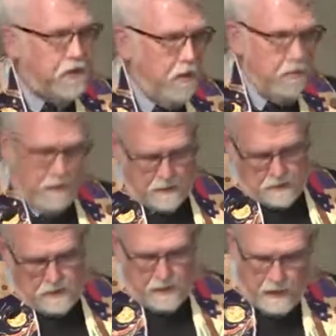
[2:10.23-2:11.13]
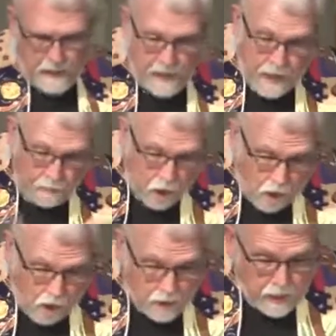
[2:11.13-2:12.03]
humans have
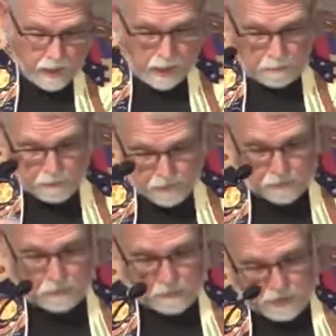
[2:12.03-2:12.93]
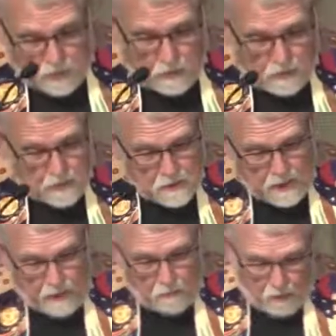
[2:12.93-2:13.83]
all come into being in the
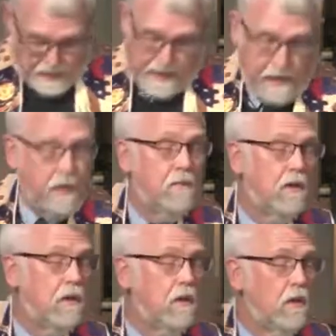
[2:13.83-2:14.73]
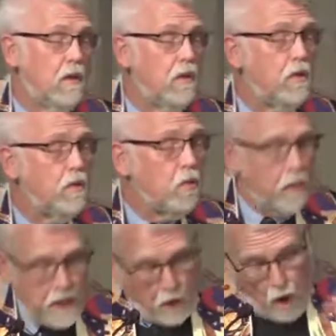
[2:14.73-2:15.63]
same way,
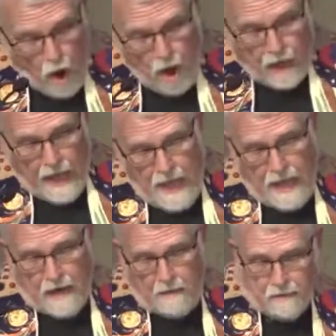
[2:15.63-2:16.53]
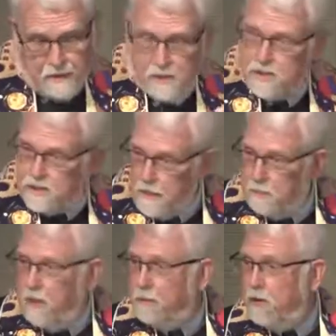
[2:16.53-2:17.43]
we all have an
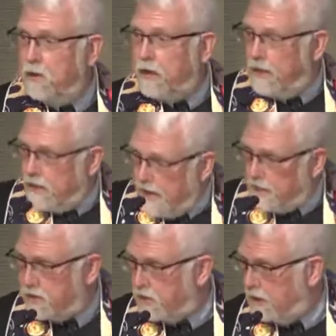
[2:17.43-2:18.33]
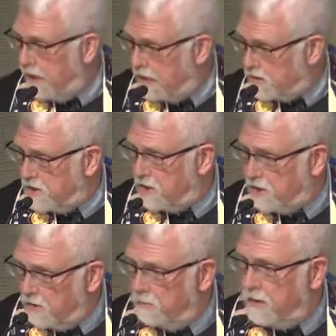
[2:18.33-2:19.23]
inseparable connection as the
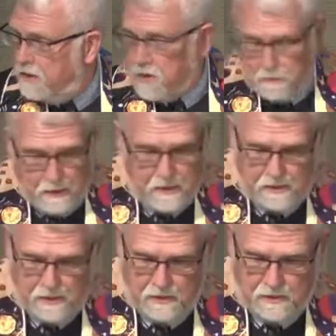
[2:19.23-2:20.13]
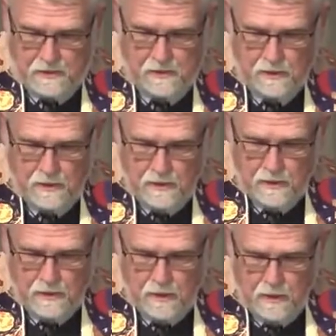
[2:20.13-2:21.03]
human species.
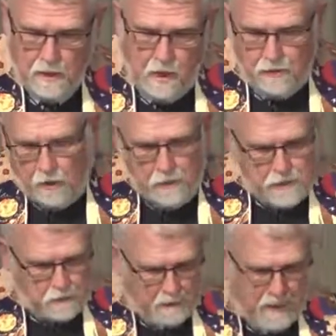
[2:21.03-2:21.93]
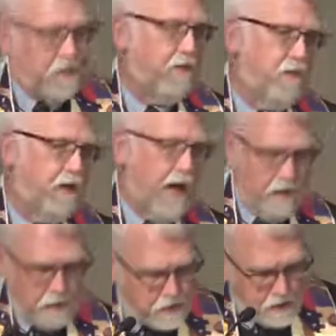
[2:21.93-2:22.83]
Although we speak different
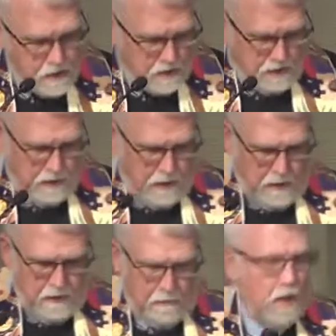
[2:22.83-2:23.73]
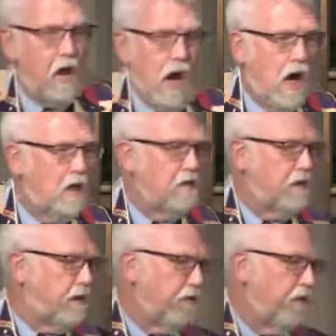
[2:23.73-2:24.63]
languages, belong
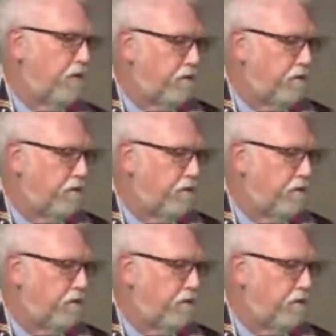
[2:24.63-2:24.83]
to different